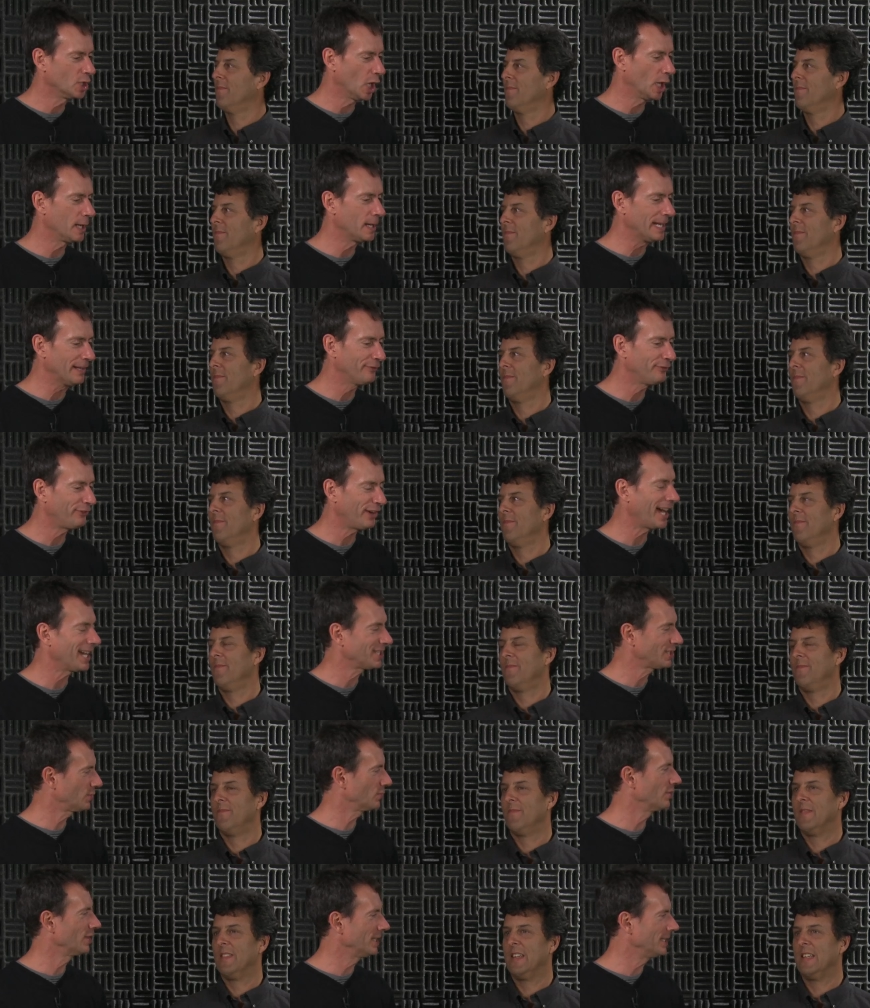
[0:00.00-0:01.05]
Speaker 1: done
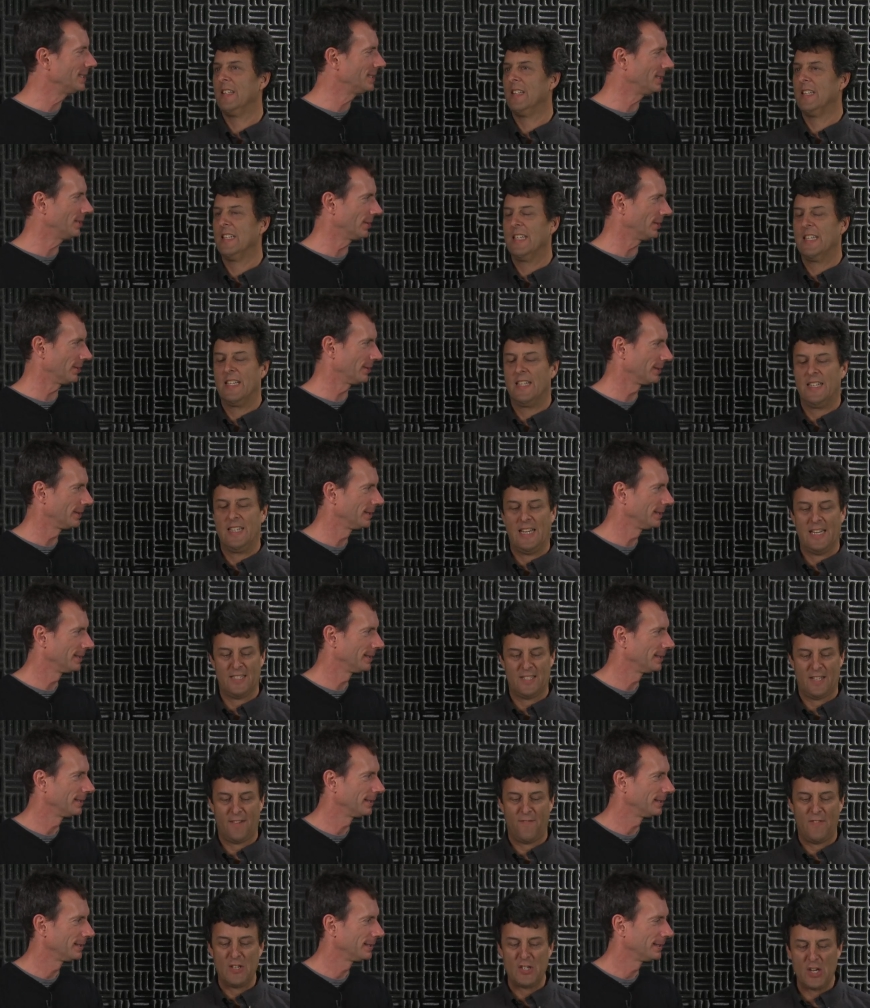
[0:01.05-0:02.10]
faster and easier.
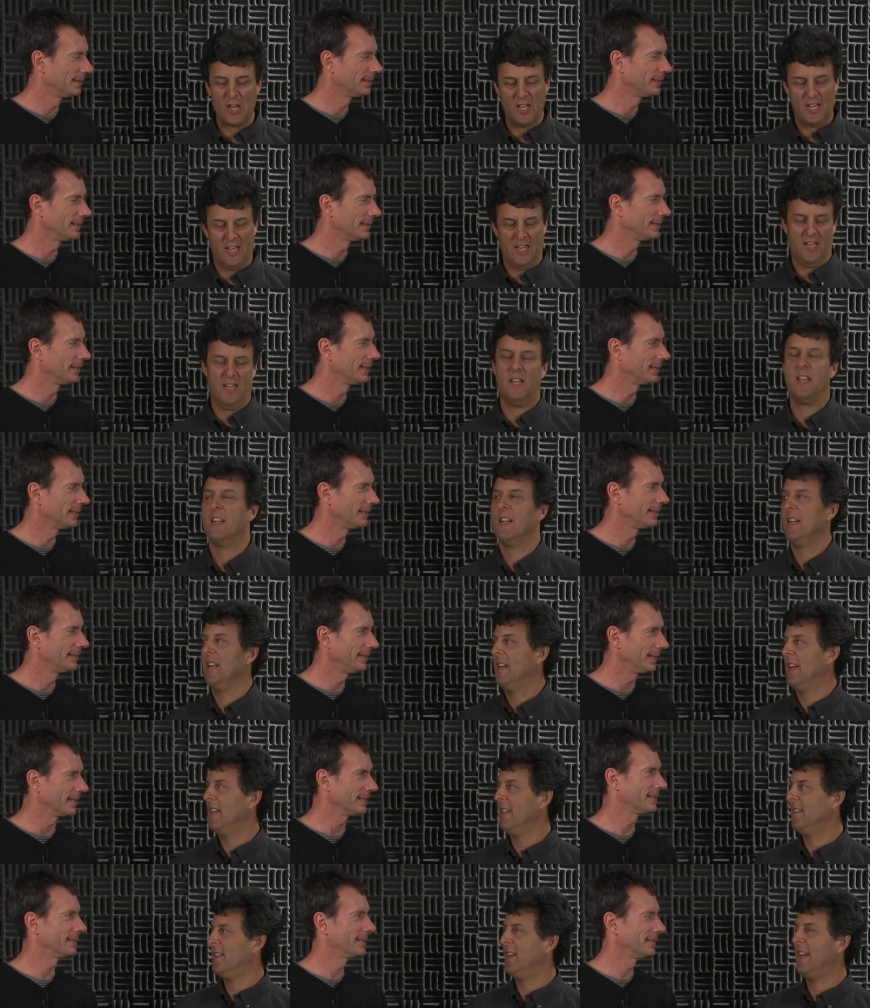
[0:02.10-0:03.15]
Yes, efficiently.
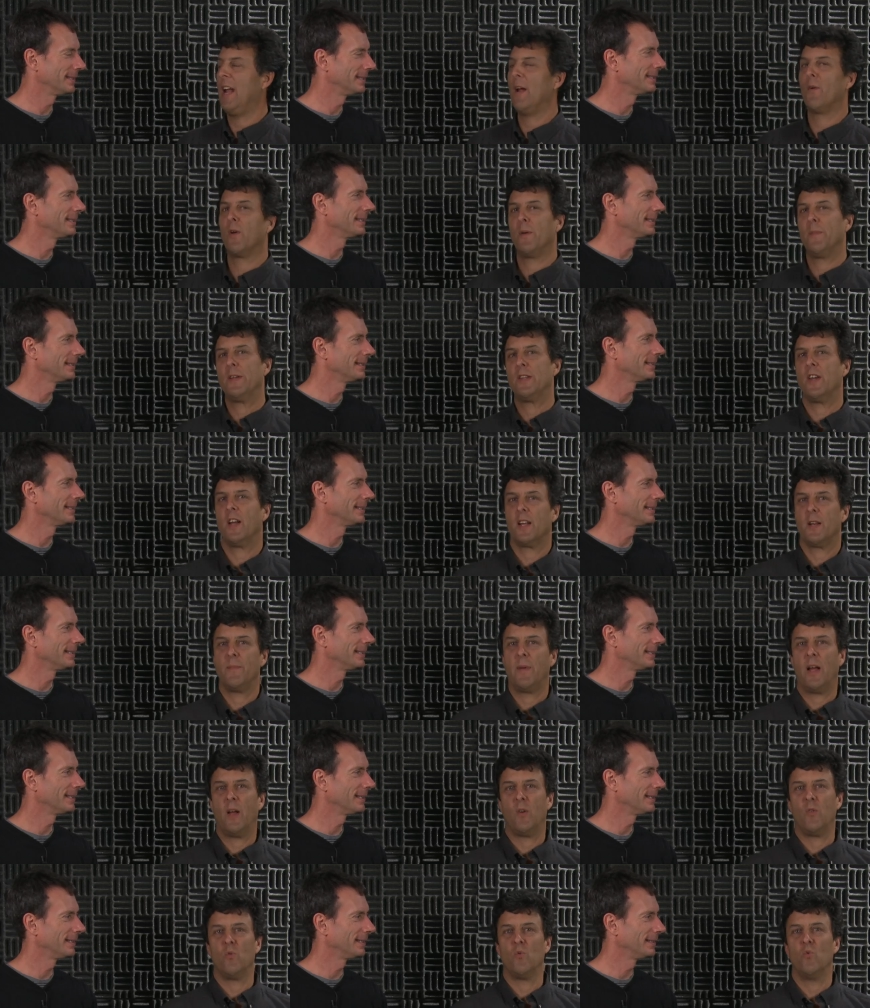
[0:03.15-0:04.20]
Speaker 2: Yes. And today we're going to be talking
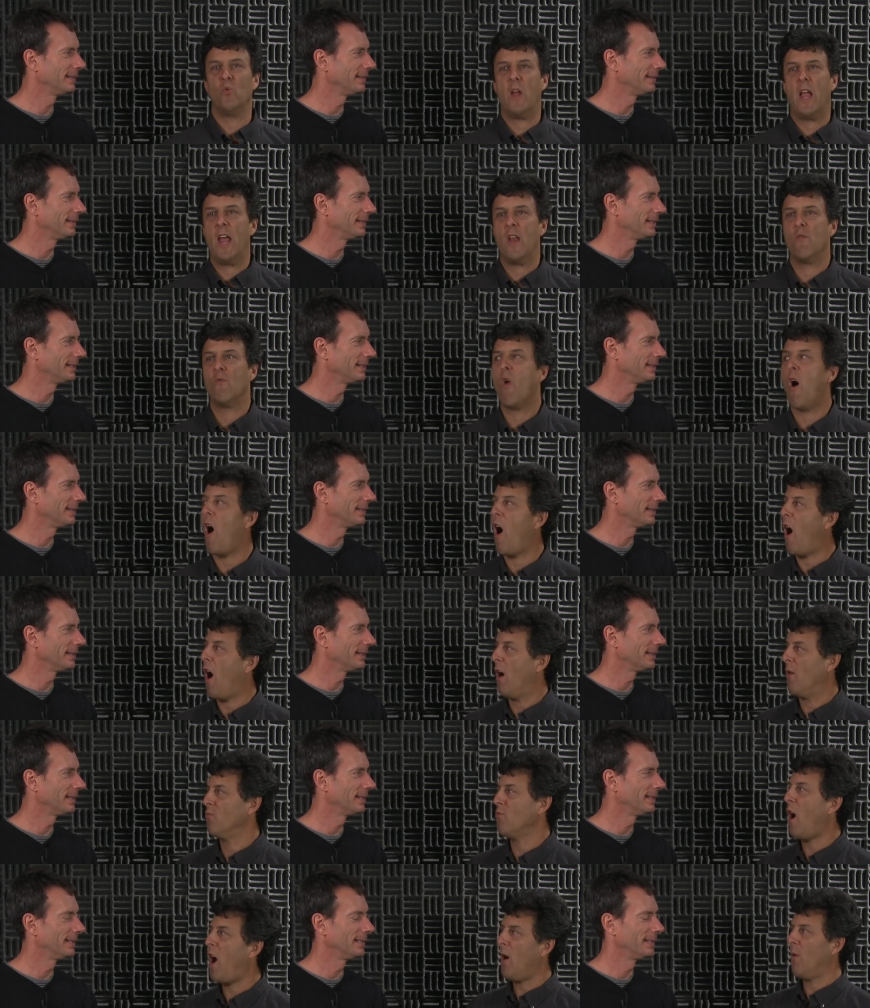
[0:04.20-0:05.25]
about Red
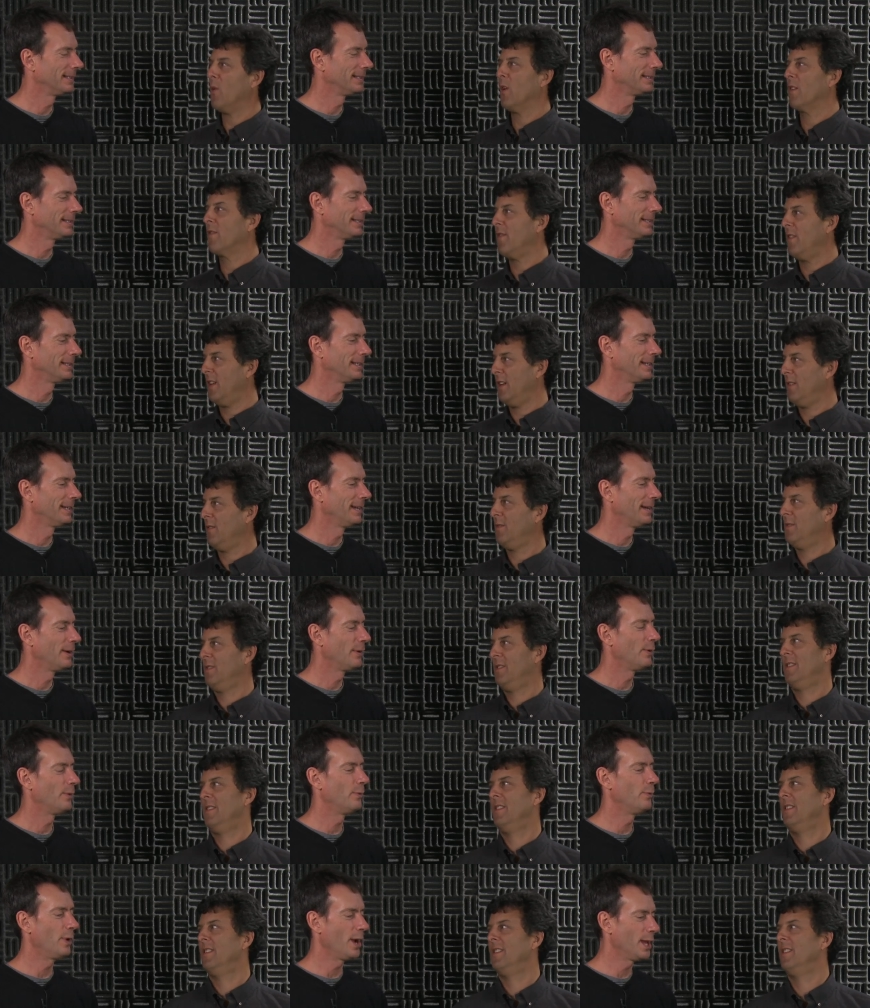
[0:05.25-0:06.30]
Raw, Raw workflow.
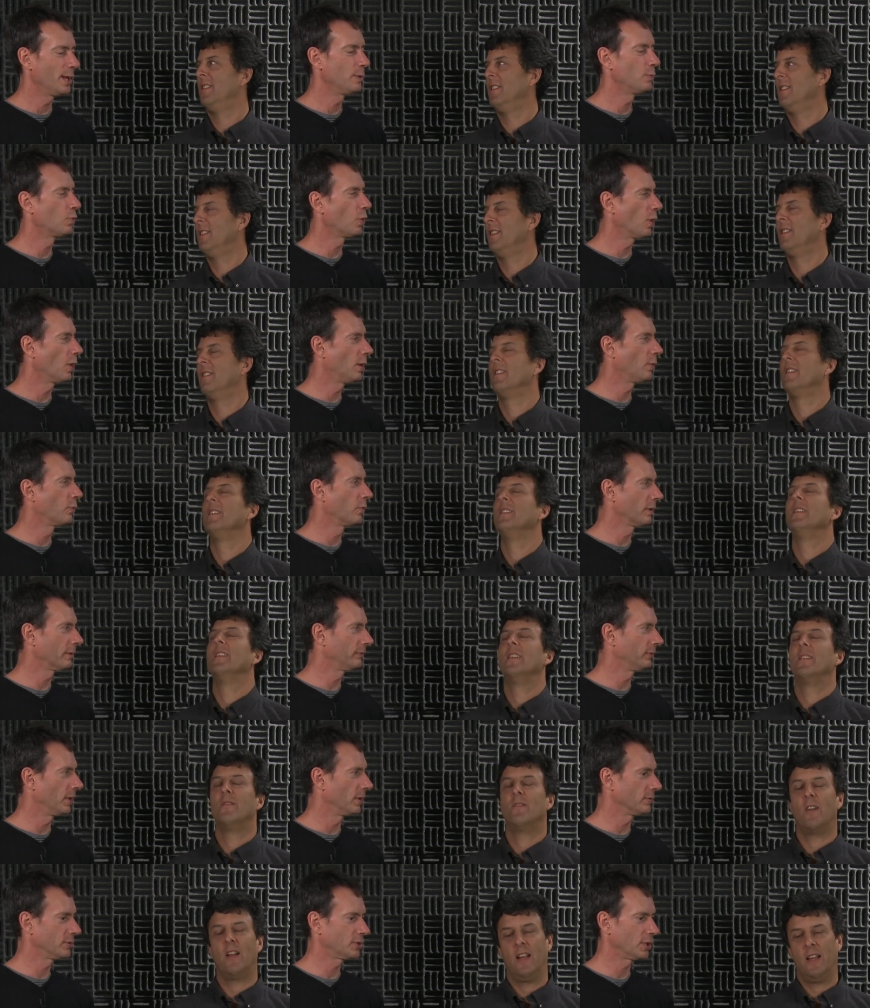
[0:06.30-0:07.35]
Speaker 1: Red Raw
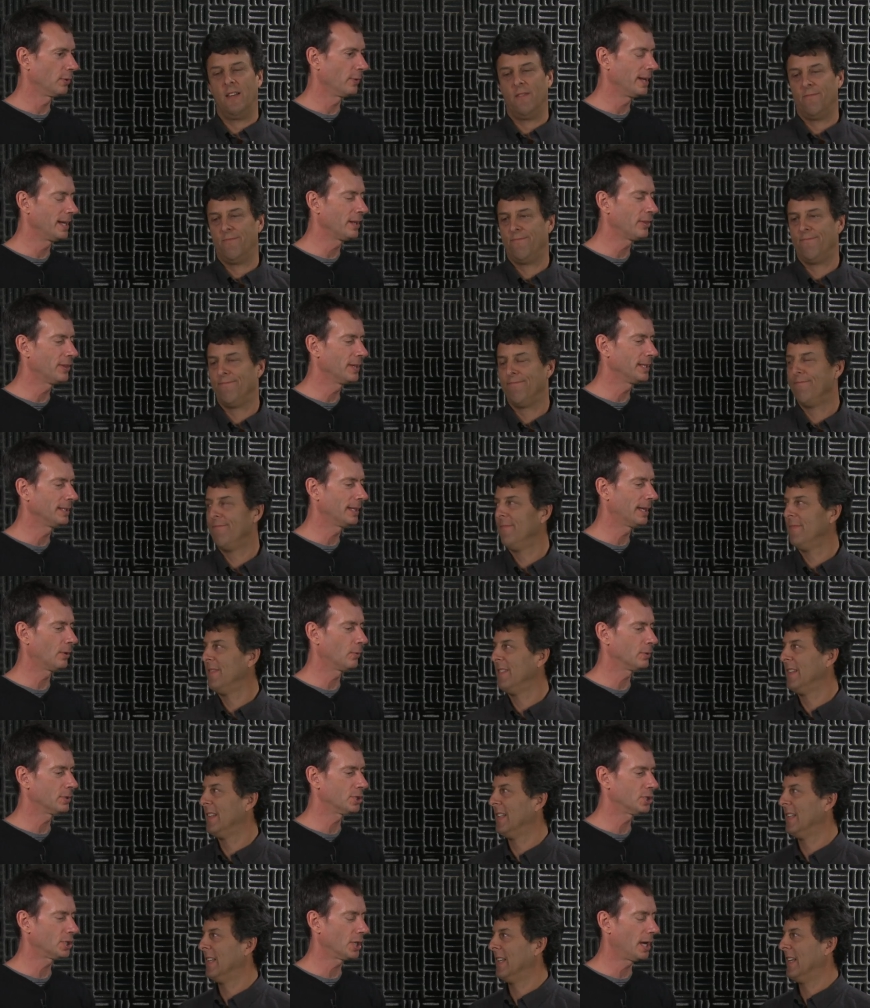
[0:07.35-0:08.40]
workflow. Right. So anything that
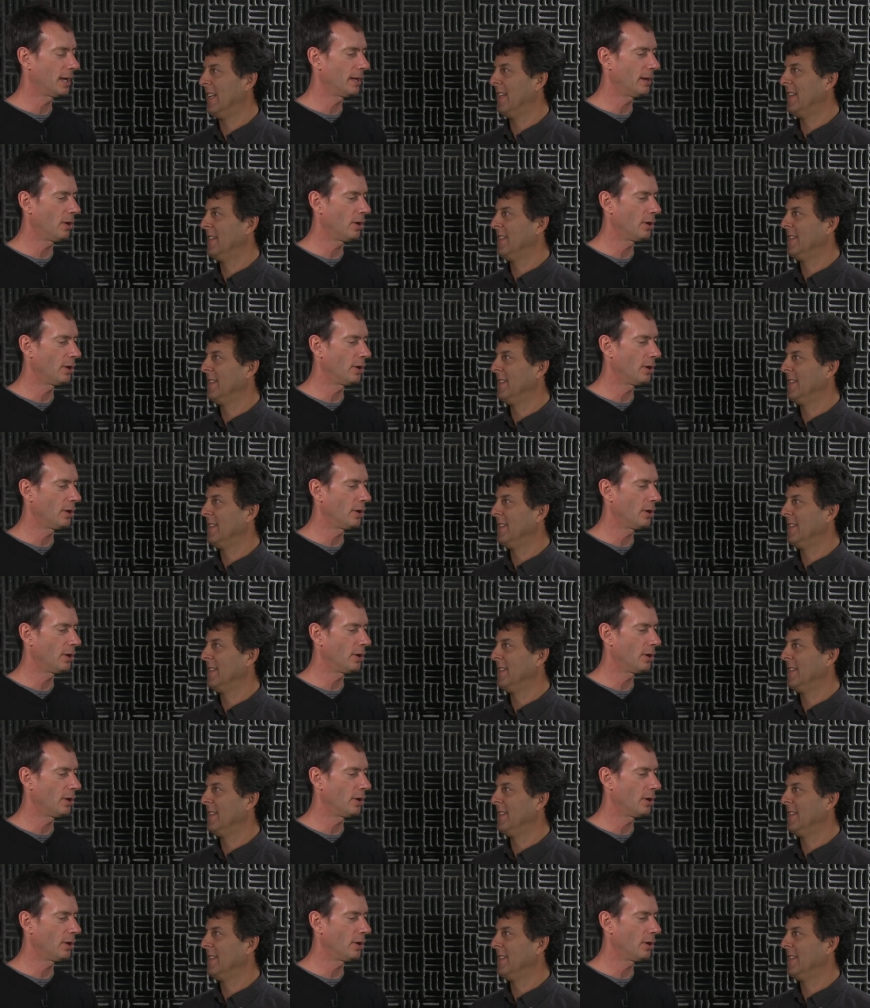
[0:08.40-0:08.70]
was shot